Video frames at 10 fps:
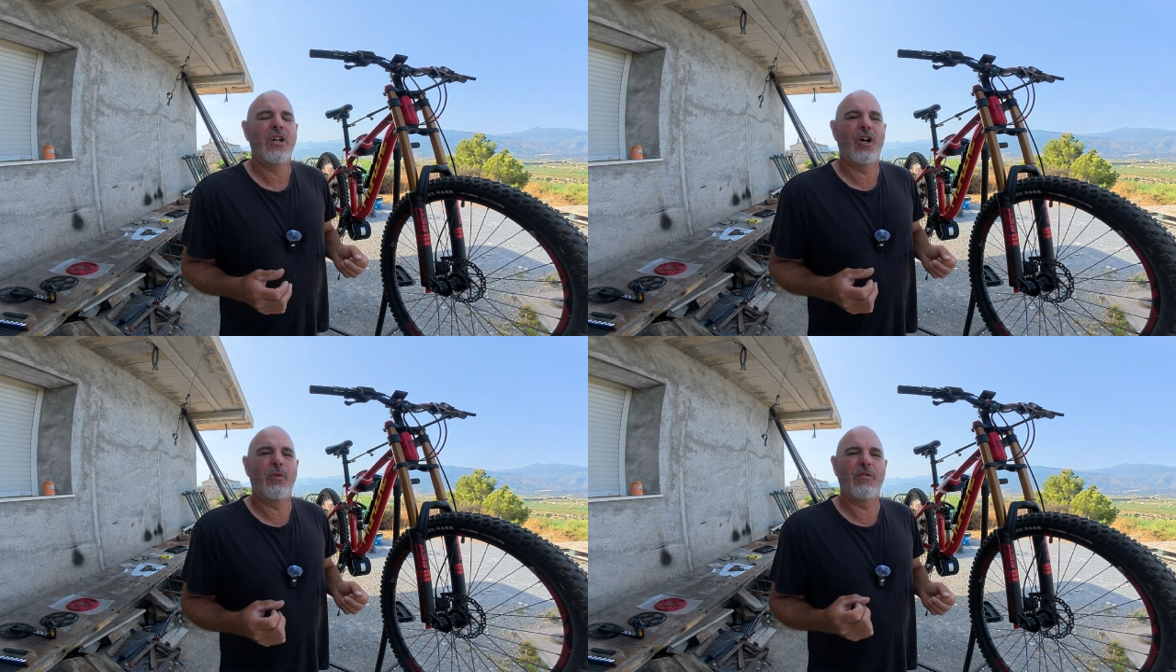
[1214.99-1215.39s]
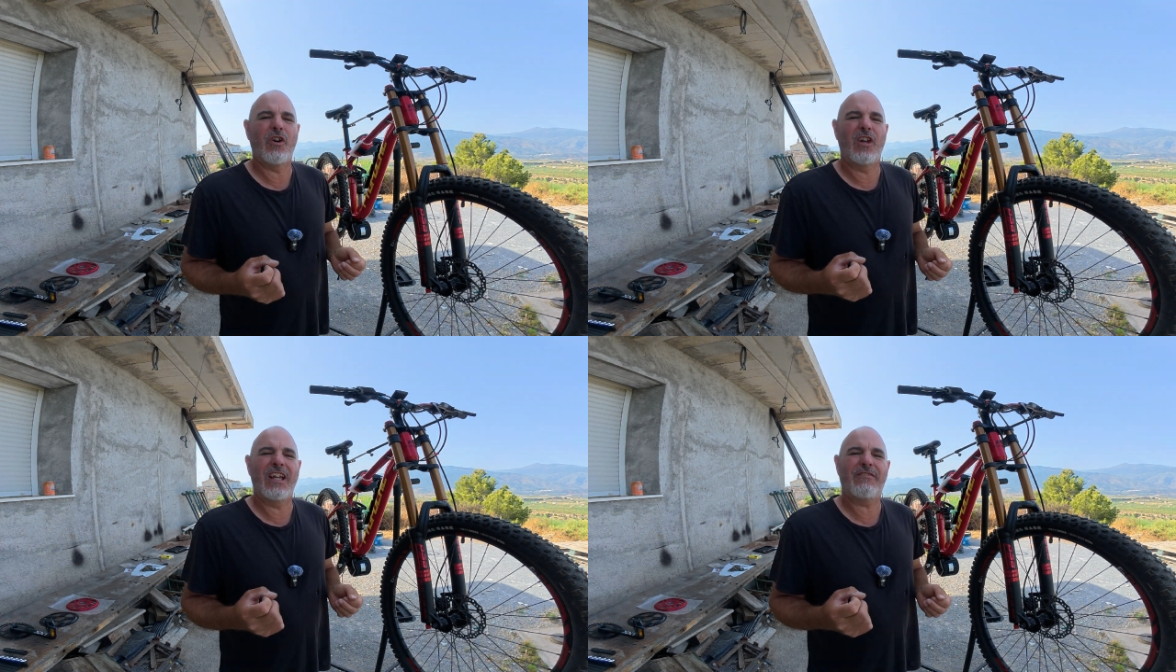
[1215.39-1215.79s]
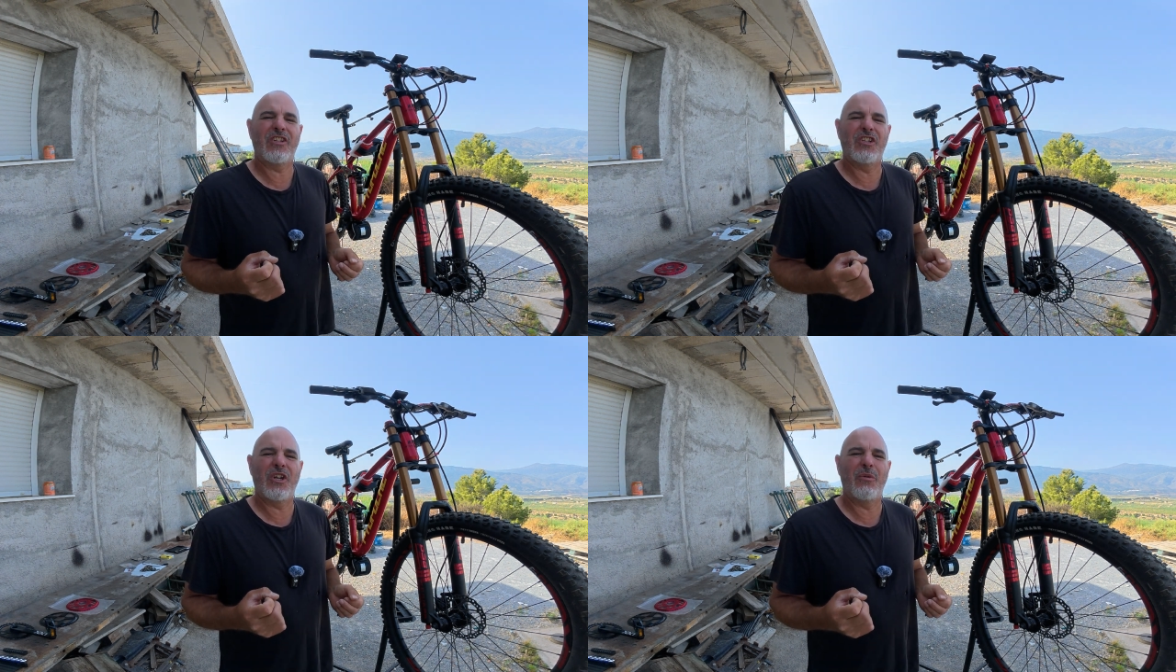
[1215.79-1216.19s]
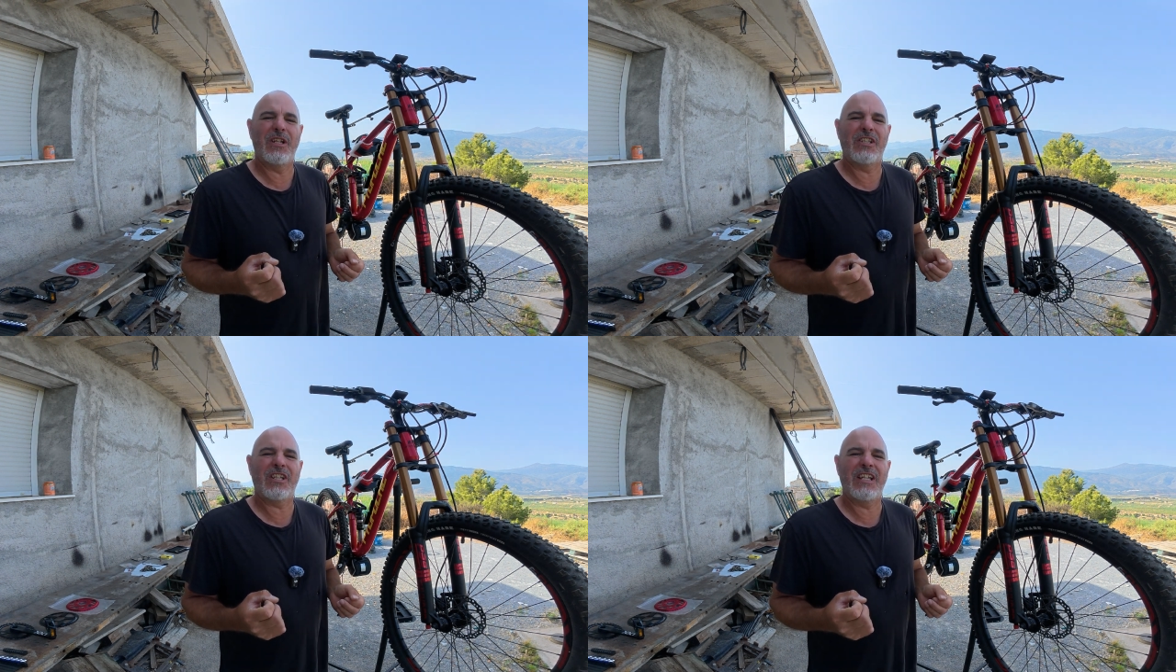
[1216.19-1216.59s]
All we've got left to do
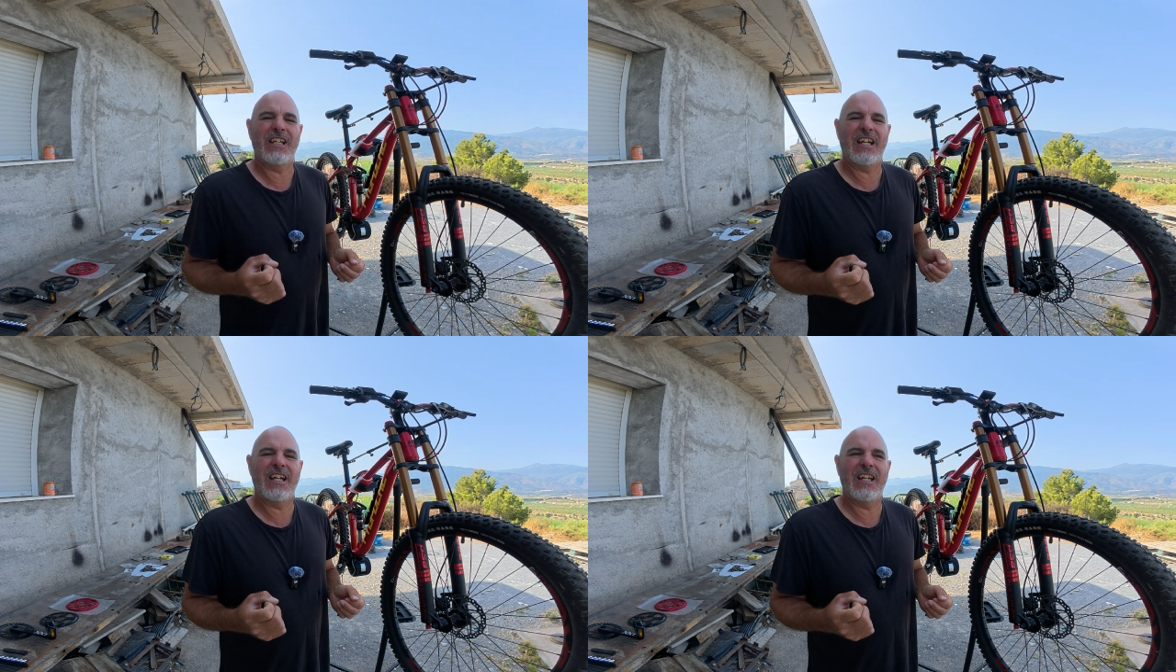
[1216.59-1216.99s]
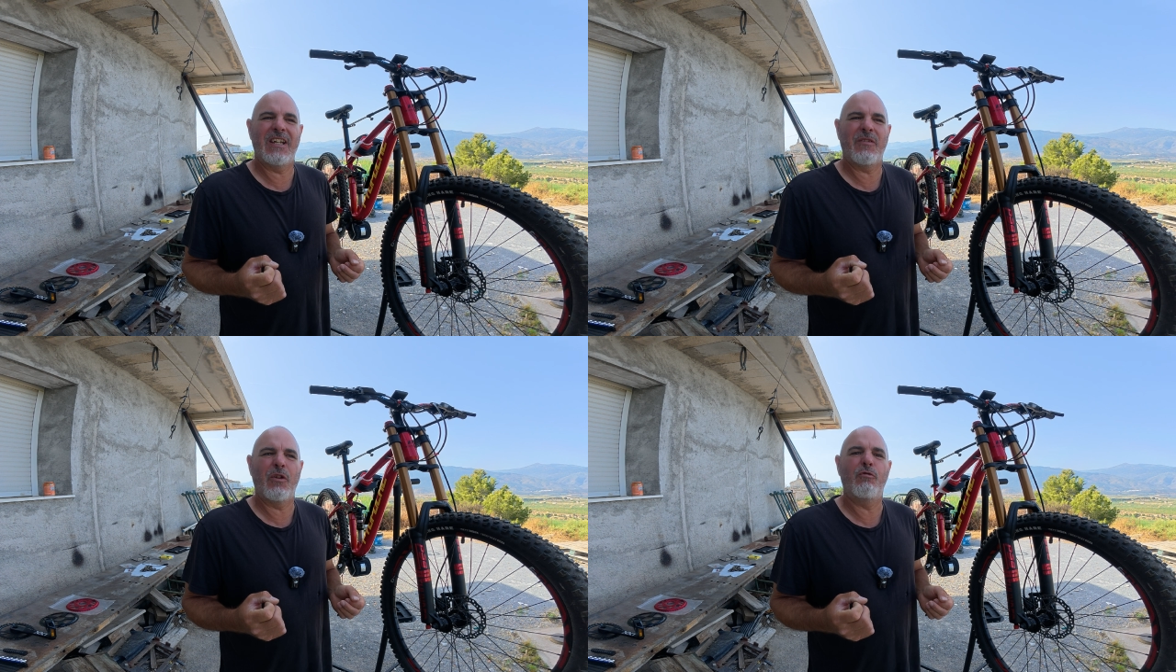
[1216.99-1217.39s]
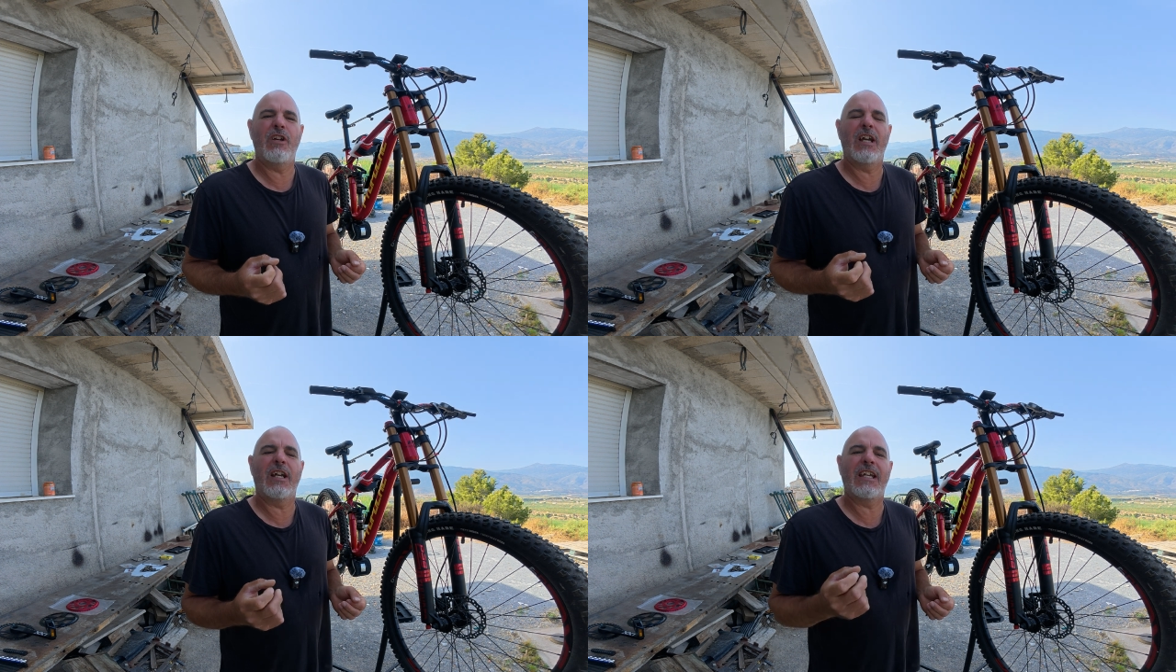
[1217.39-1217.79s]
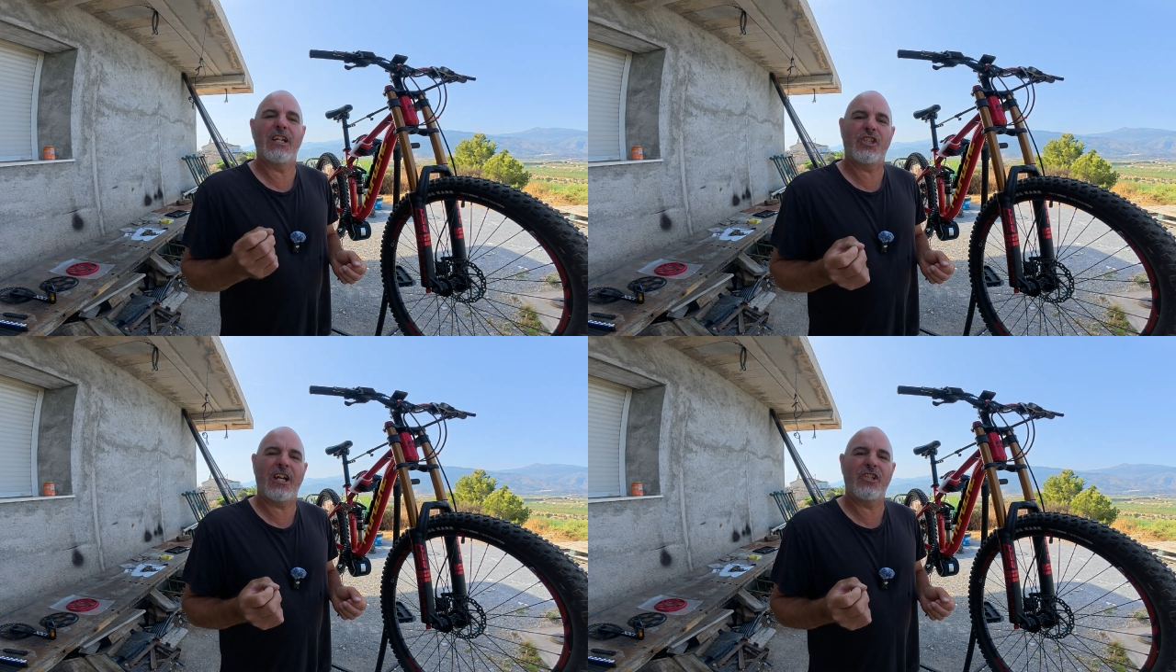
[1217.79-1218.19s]
is the rear gear
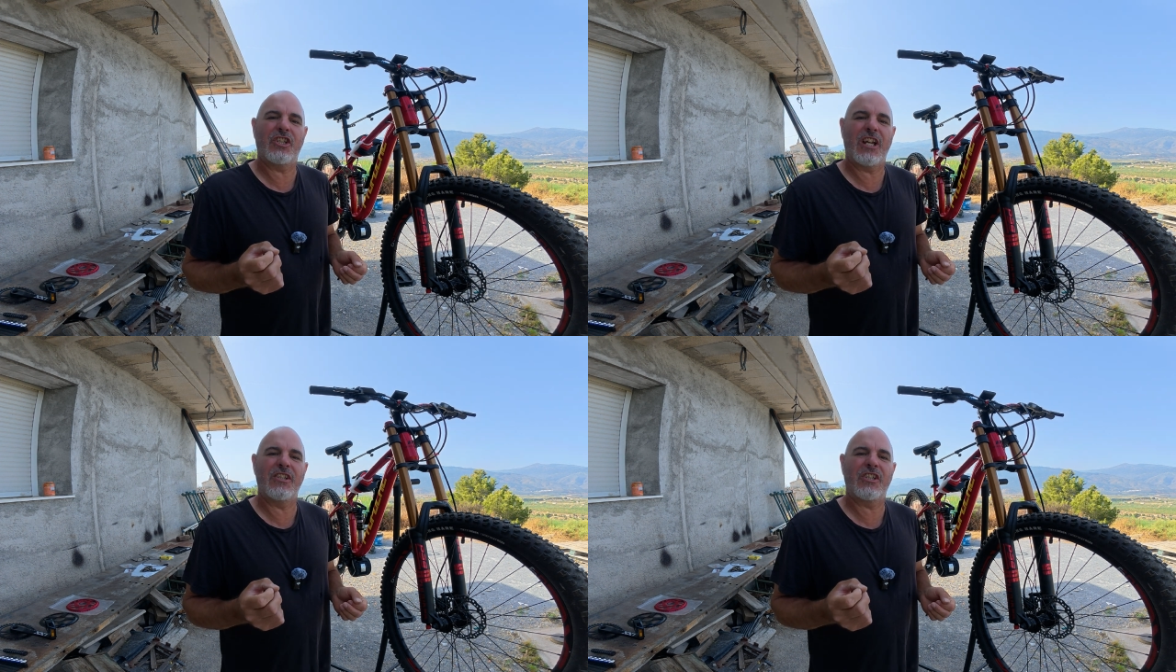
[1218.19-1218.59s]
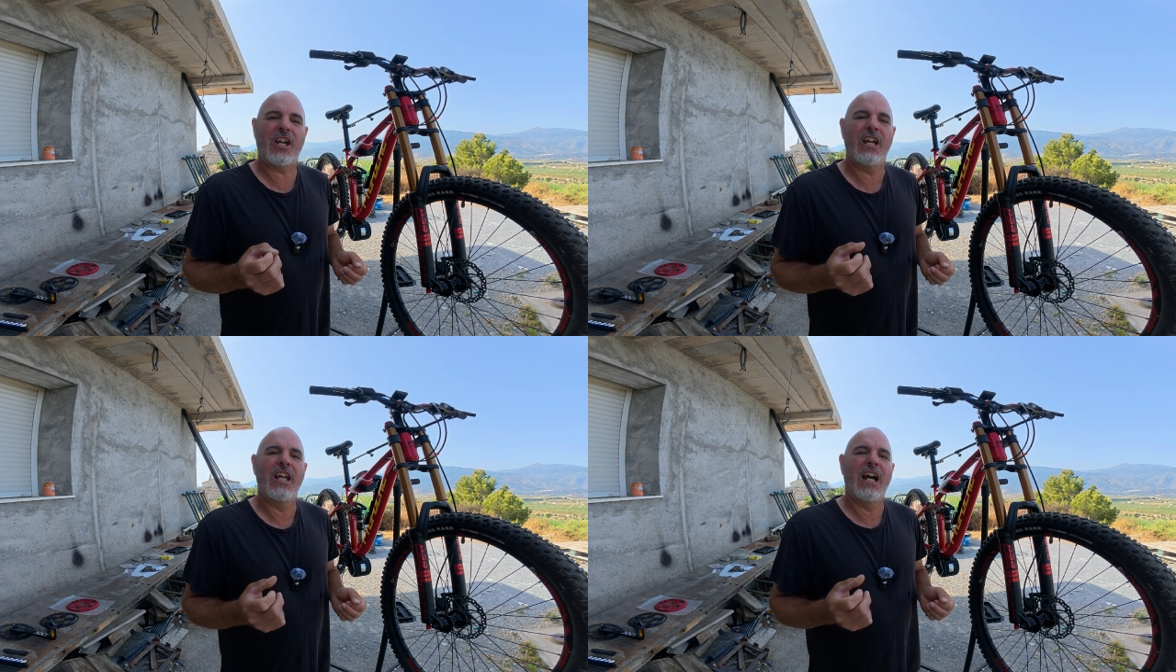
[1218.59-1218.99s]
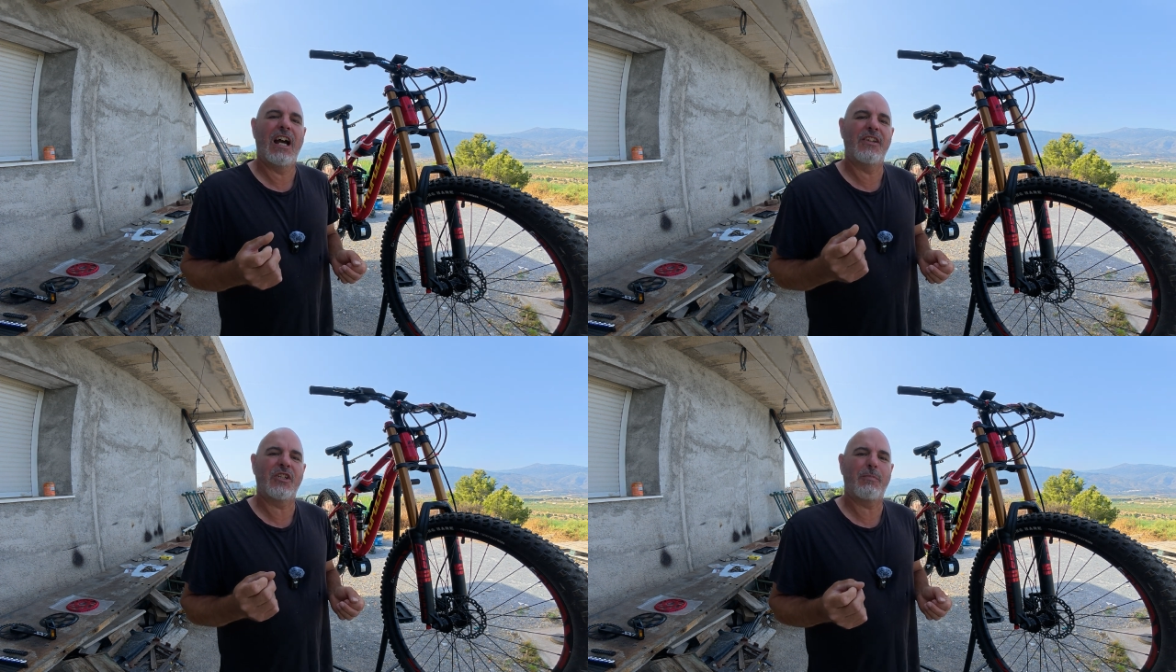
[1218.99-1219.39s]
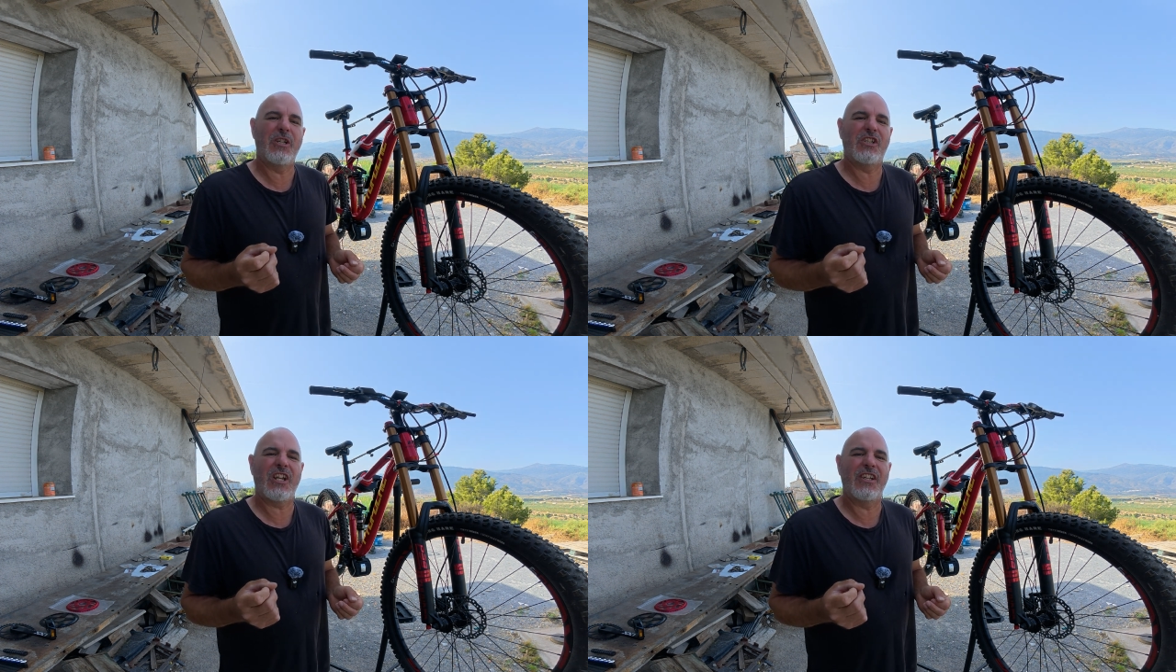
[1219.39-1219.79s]
change sensor and the
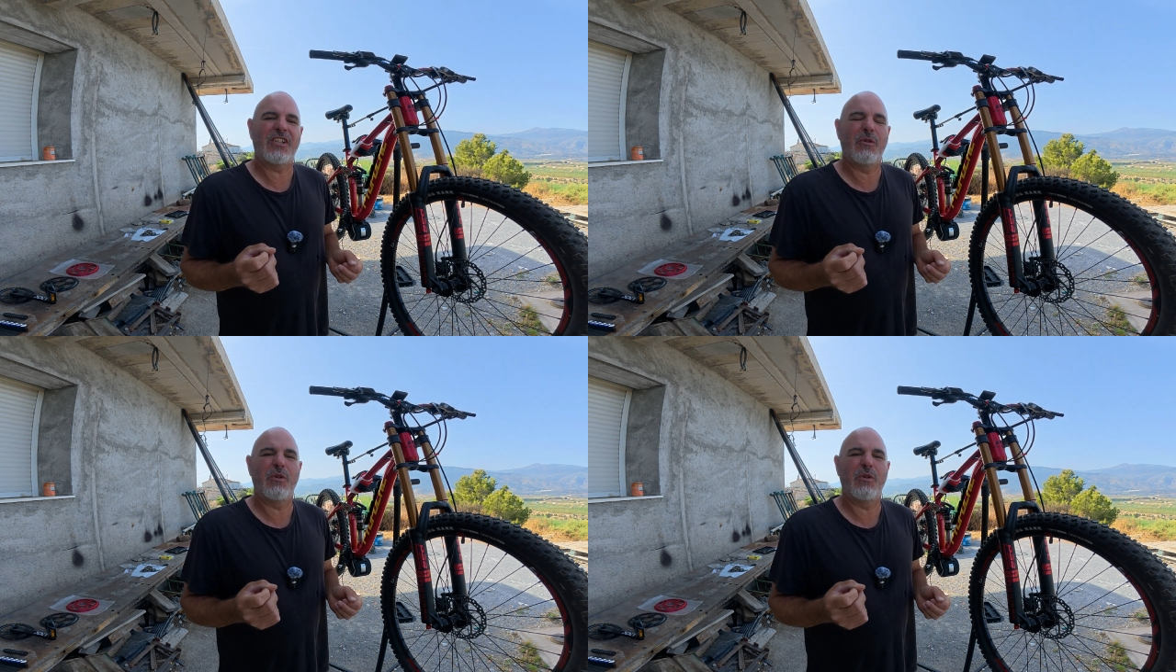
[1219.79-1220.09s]
speed sensor,